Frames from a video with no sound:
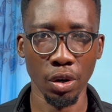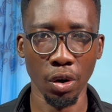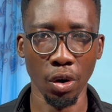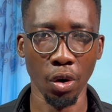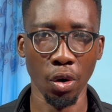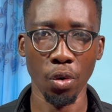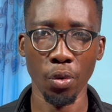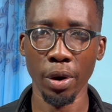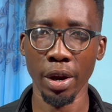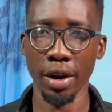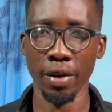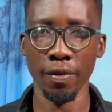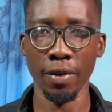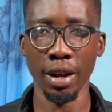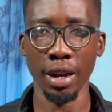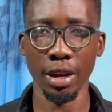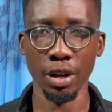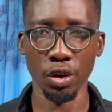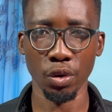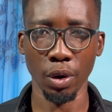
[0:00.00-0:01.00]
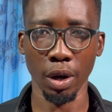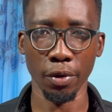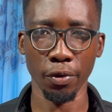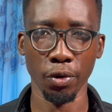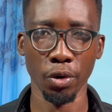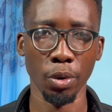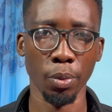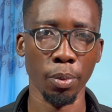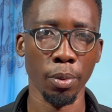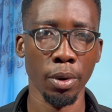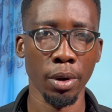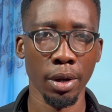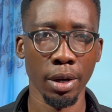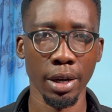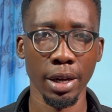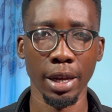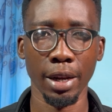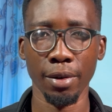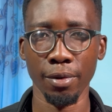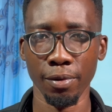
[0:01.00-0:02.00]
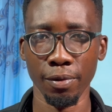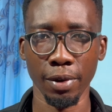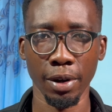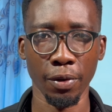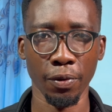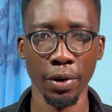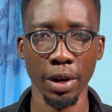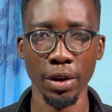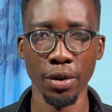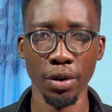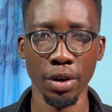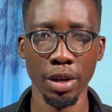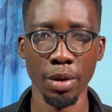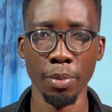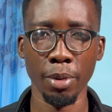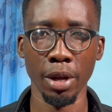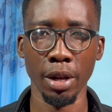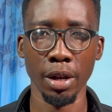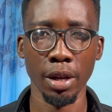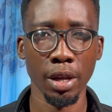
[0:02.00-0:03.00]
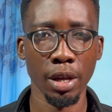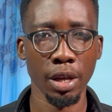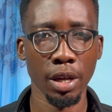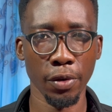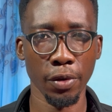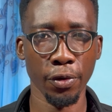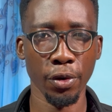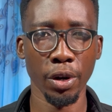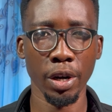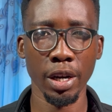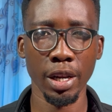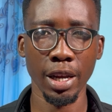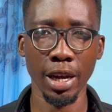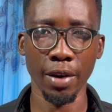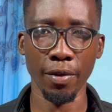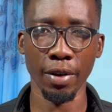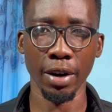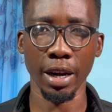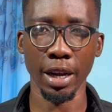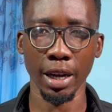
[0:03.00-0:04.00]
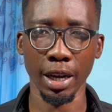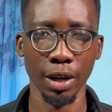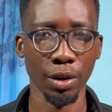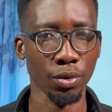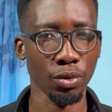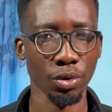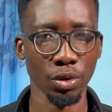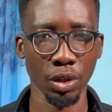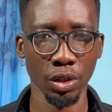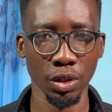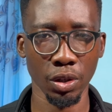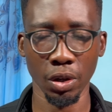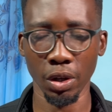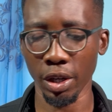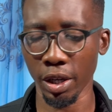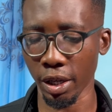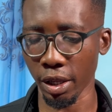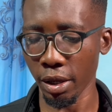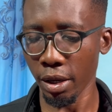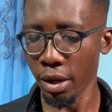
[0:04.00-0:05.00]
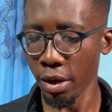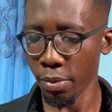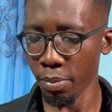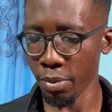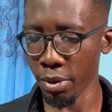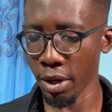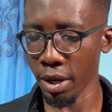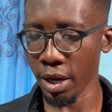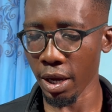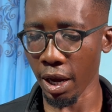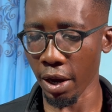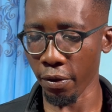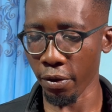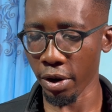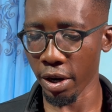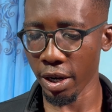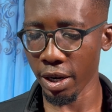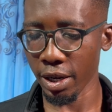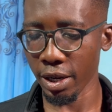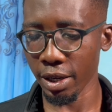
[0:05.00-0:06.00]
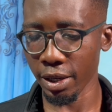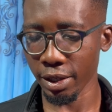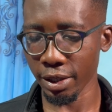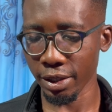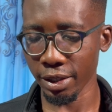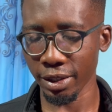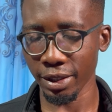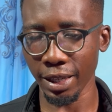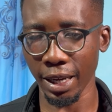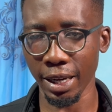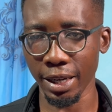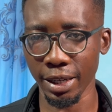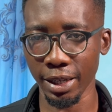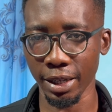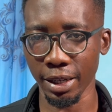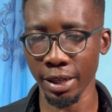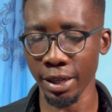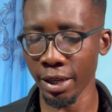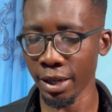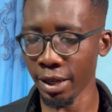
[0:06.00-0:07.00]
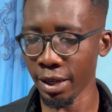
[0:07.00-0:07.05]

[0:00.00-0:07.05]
or wherever you are from. Then verify your email. If you already have an account, just log in. Me, I've already signed in.